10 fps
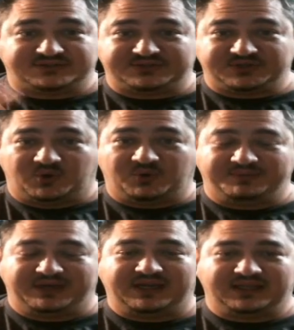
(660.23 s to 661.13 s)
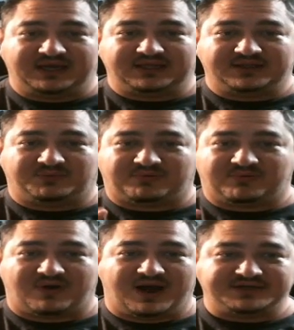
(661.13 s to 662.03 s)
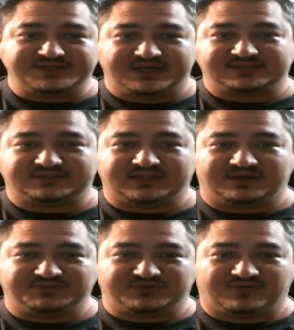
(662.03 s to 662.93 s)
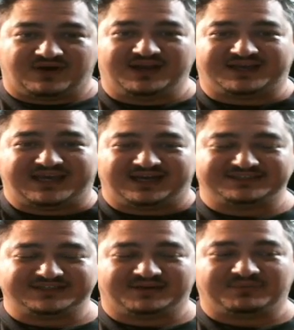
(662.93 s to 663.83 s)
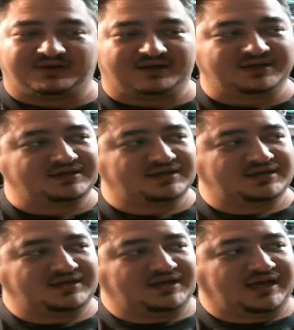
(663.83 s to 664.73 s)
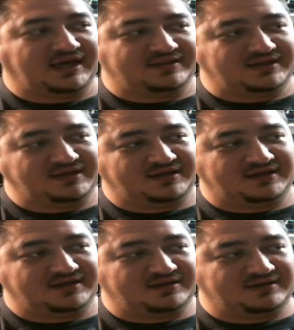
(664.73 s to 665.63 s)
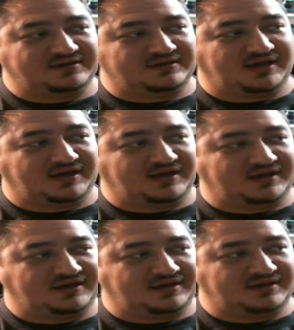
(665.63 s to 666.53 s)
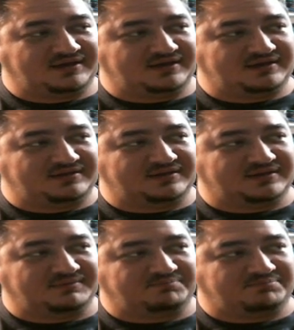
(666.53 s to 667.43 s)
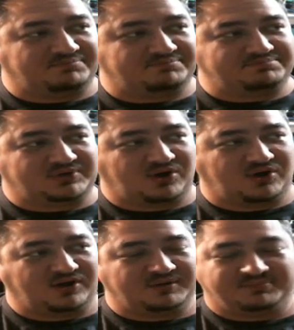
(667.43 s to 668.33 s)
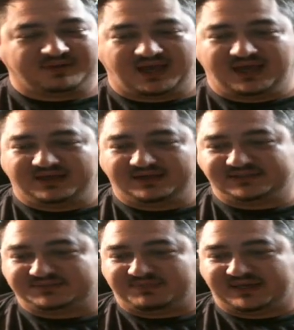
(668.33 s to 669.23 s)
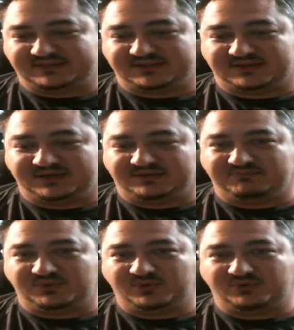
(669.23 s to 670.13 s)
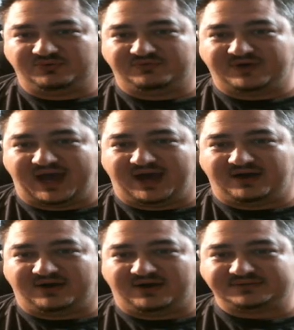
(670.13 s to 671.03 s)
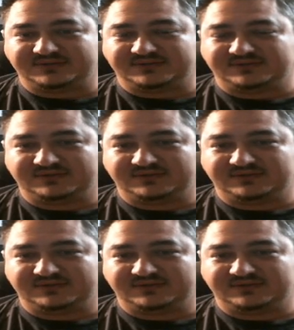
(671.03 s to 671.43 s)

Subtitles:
so many like little projects that I'm trying to catch up on. And then the current plan is basically to move out